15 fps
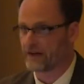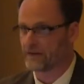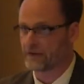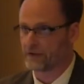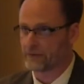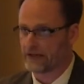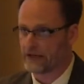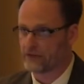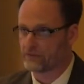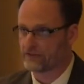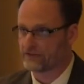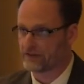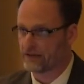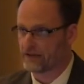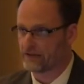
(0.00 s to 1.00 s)
on the
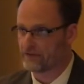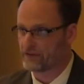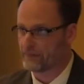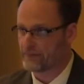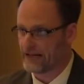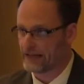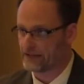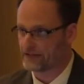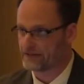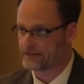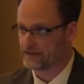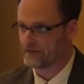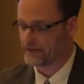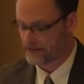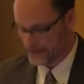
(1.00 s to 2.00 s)
grounds of the
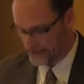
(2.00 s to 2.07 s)
palace of the